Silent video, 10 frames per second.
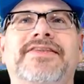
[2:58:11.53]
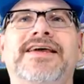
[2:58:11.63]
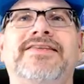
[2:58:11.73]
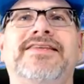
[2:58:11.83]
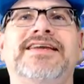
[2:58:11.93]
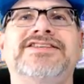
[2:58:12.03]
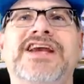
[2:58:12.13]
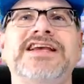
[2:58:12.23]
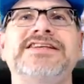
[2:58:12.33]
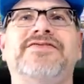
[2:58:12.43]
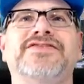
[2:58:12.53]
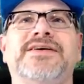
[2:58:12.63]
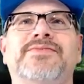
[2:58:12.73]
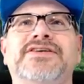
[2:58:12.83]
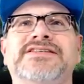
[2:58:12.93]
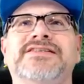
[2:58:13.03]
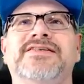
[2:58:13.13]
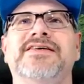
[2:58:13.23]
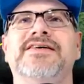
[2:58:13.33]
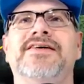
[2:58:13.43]
than, than Jason for some reason.
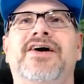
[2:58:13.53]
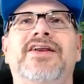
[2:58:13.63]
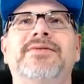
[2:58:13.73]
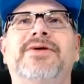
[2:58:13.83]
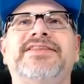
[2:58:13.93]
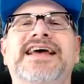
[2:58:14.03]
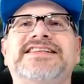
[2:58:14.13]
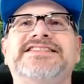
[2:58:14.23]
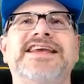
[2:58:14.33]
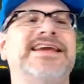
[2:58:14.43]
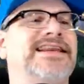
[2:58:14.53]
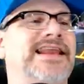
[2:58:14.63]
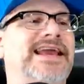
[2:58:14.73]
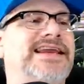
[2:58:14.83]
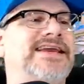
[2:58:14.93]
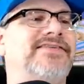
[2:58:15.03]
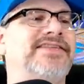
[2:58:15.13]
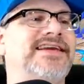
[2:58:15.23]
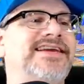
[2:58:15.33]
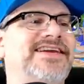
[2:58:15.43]
All about that stinking lake and
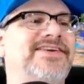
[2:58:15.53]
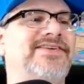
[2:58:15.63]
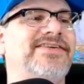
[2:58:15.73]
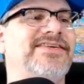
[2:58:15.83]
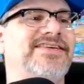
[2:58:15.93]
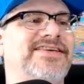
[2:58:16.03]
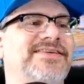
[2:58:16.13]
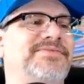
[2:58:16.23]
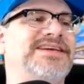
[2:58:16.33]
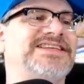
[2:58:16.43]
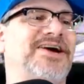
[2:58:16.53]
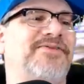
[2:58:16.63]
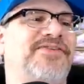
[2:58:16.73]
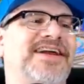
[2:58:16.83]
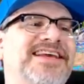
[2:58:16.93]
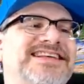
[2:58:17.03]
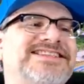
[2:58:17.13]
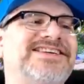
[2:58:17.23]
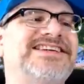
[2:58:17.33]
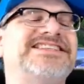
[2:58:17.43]
everything, you know. Peace out, friend. It's
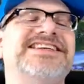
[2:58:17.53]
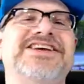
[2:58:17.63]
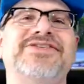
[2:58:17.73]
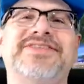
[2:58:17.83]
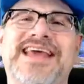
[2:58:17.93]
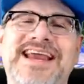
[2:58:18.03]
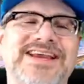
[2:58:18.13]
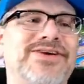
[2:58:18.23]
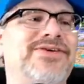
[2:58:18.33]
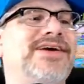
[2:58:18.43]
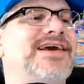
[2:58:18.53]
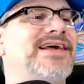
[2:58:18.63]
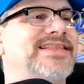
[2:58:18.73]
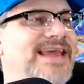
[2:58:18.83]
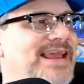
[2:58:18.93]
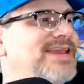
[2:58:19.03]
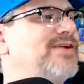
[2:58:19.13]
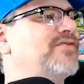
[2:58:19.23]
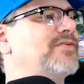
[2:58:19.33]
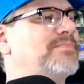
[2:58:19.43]
good to see you. Thank you. Thank
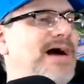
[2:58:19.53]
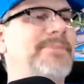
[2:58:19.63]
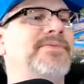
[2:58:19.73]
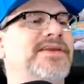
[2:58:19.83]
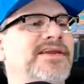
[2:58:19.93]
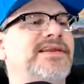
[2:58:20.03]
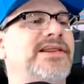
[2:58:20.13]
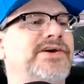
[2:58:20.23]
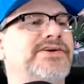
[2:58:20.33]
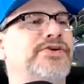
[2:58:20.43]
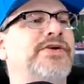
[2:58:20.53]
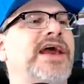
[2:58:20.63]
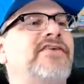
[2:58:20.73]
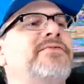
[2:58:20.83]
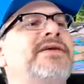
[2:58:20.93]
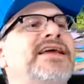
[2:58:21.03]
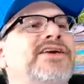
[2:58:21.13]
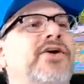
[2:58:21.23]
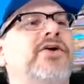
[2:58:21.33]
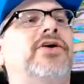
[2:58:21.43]
you for popping in, Cleric Dragoon. Everybody,
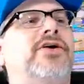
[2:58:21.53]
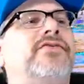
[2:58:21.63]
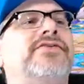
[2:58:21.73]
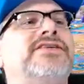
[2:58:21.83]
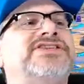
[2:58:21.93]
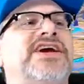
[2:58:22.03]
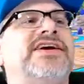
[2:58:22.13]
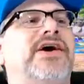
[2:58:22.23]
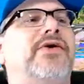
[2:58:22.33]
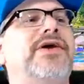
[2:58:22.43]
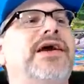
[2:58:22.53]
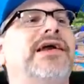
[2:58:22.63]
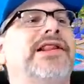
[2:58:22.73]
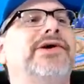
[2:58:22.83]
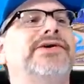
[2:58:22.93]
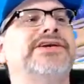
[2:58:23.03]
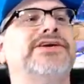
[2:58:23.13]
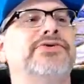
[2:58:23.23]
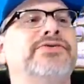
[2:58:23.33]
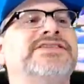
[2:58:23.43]
go over and check out Cleric
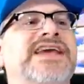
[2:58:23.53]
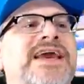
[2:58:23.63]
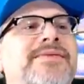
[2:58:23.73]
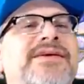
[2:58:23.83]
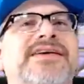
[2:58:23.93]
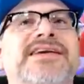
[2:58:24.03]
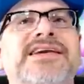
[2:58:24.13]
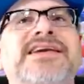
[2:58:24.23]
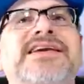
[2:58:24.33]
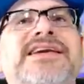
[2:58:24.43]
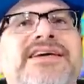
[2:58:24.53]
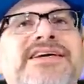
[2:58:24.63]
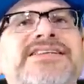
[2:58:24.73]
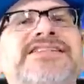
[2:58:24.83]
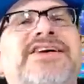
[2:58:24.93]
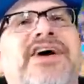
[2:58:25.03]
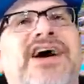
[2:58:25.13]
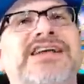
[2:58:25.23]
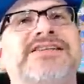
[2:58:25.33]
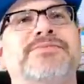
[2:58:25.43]
Dragoon's gaming. He is an
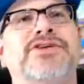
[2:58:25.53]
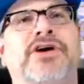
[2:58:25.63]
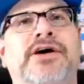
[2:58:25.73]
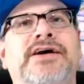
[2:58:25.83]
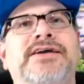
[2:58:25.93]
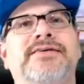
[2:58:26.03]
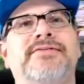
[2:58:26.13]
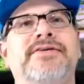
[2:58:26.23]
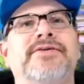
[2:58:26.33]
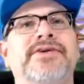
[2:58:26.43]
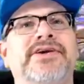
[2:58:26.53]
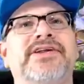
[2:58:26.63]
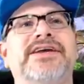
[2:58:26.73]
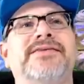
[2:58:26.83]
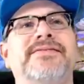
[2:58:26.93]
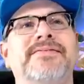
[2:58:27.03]
awesome dog, really.